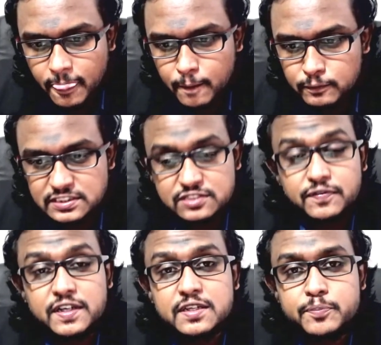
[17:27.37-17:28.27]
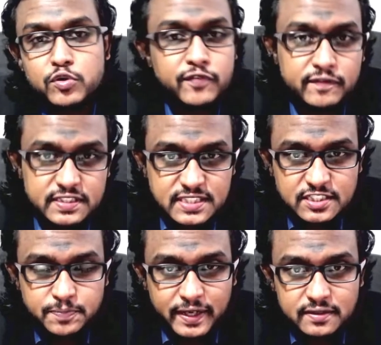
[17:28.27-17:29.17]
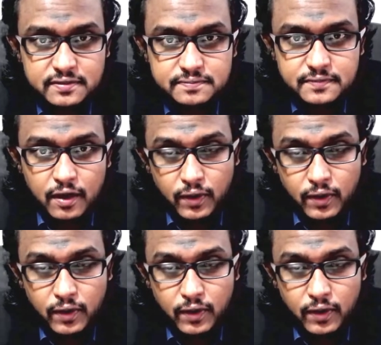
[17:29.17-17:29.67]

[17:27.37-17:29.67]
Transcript: which is further proof of this aspect. Now,